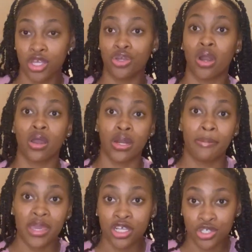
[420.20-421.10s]
you are going to
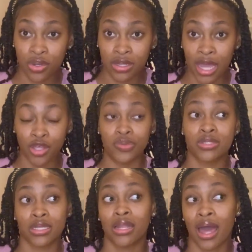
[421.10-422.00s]
make sure that you
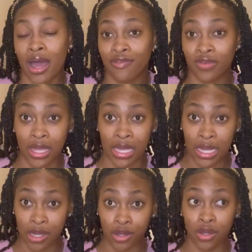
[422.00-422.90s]
still have
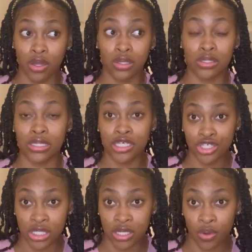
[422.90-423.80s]
a
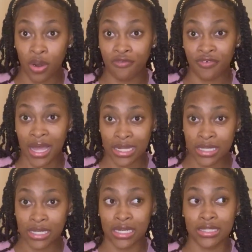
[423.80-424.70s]
legit or
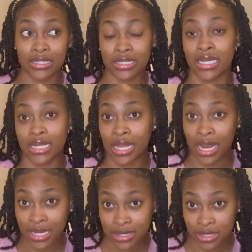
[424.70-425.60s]
valid CNA
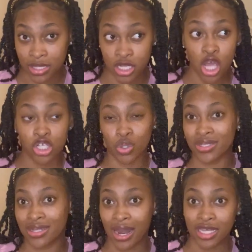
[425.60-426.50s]
license. So it's
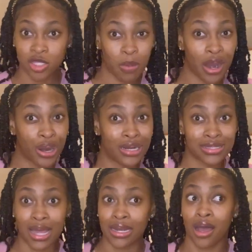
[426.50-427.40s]
not expired, it's
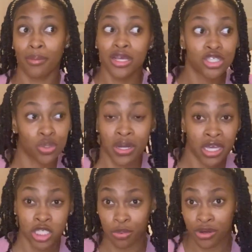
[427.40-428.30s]
not coming to an
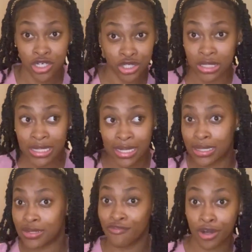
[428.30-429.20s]
expiration date
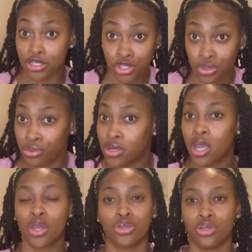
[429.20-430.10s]
very soon.
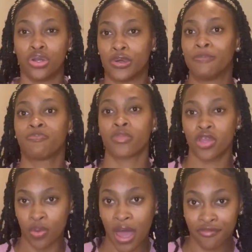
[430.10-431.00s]
You know,
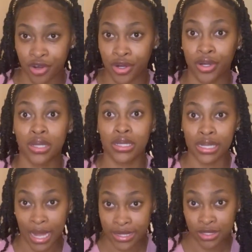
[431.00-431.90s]
you have your
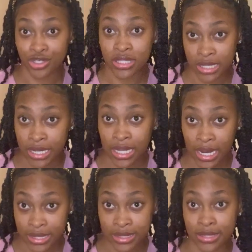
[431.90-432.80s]
CNA
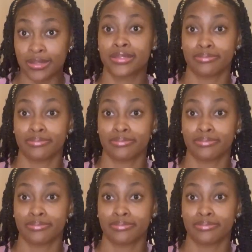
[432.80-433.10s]
license,